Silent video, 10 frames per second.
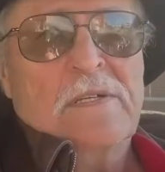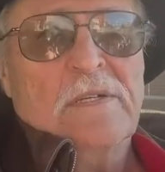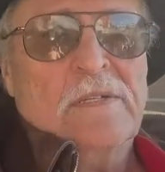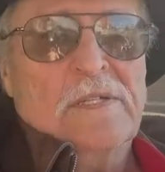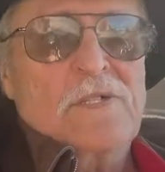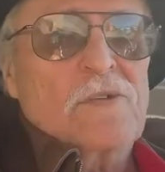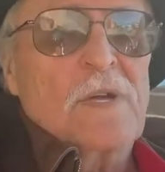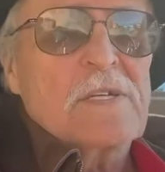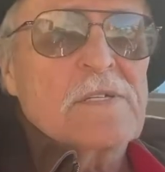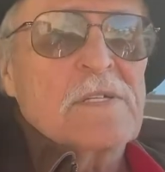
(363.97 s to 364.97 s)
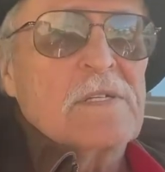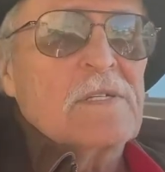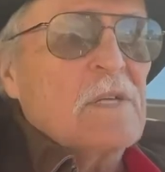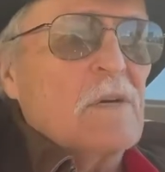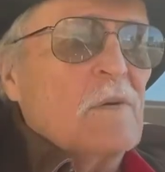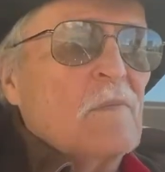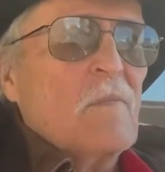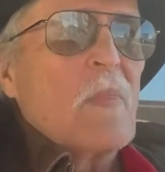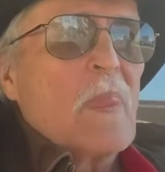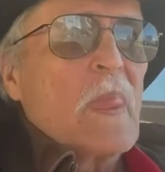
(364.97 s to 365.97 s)
distressed. So
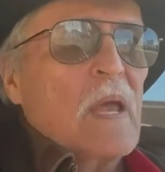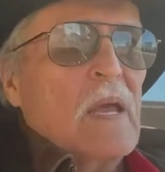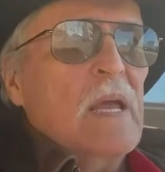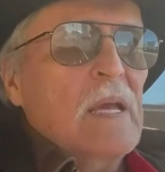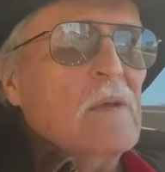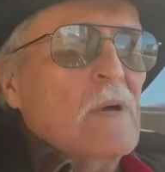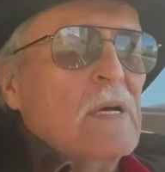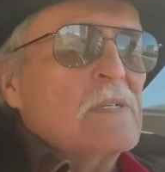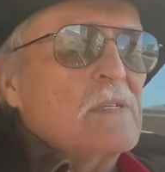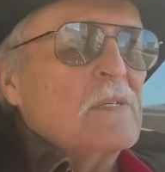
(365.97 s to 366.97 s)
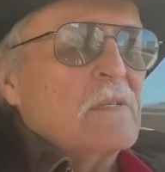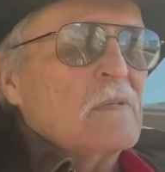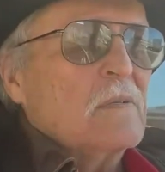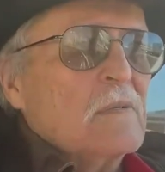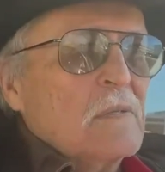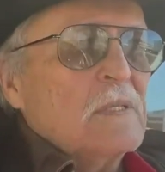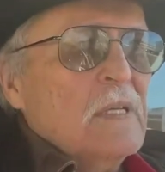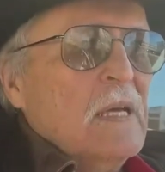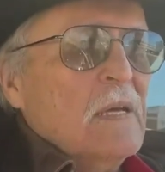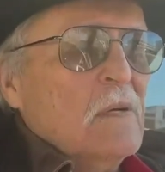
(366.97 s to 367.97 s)
anyways, what the
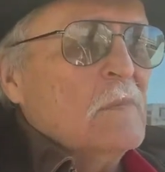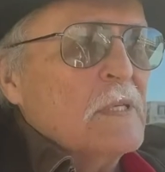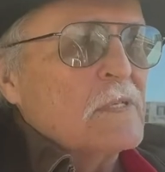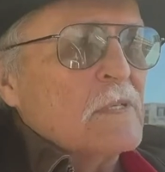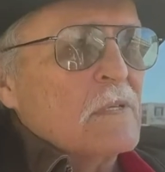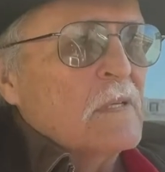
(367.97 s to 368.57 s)
hell, mister?